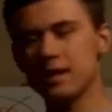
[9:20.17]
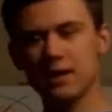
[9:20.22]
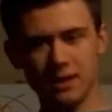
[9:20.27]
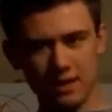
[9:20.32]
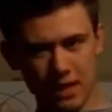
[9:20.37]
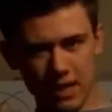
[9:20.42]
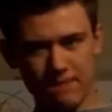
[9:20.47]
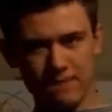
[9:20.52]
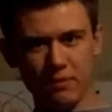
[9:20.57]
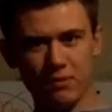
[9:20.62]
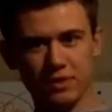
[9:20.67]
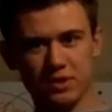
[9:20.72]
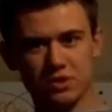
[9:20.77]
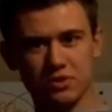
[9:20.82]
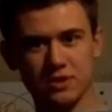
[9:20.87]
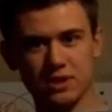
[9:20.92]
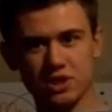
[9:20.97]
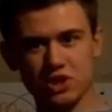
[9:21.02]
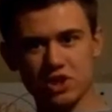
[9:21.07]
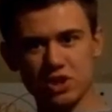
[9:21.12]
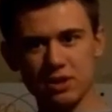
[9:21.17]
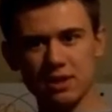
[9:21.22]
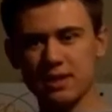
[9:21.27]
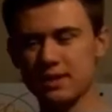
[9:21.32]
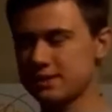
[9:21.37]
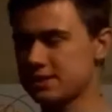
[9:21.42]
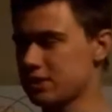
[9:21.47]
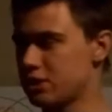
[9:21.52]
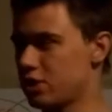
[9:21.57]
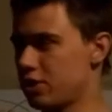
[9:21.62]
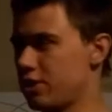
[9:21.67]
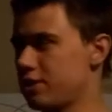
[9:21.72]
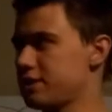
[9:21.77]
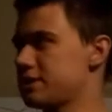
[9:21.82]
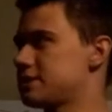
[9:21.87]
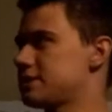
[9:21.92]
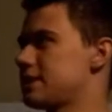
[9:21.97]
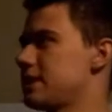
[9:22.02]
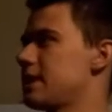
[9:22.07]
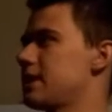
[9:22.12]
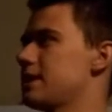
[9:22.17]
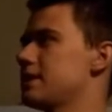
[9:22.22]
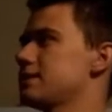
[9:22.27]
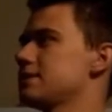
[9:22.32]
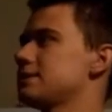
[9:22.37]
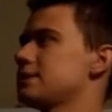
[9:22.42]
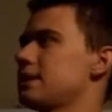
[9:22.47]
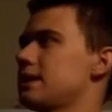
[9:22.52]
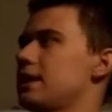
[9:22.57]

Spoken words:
in keeping with tradition as it currently stands,